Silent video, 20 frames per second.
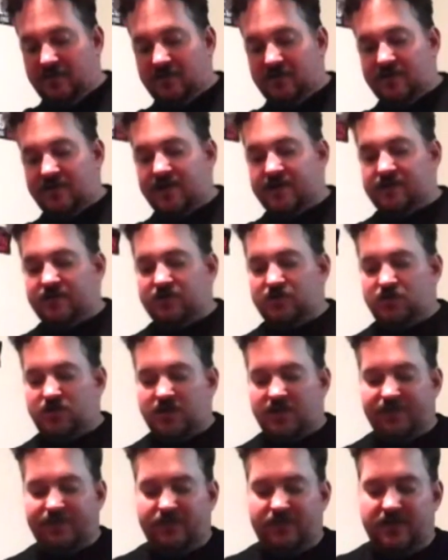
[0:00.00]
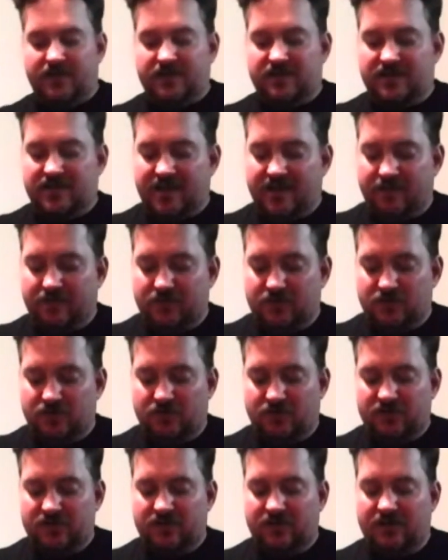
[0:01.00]
that this Chick-fil-A sandwich
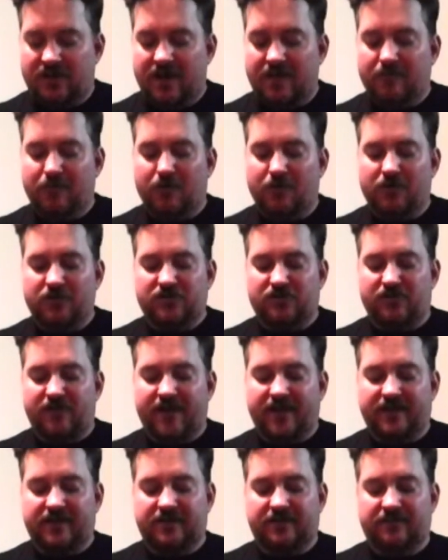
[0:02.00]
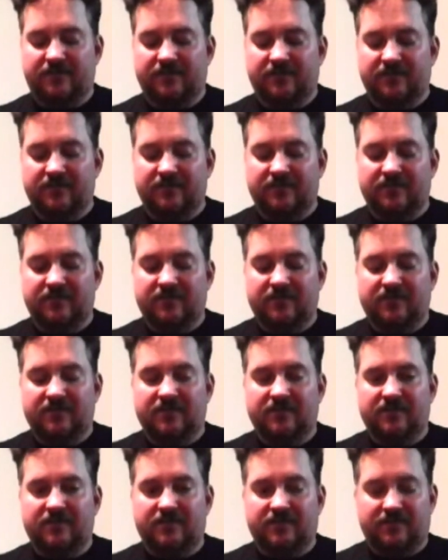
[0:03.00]
looks a lot more attractive
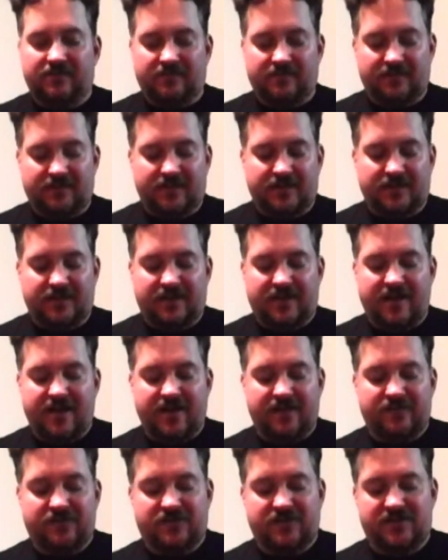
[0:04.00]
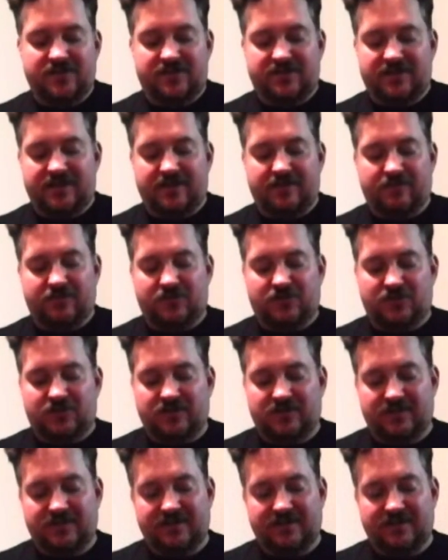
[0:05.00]
than the KFC sandwich.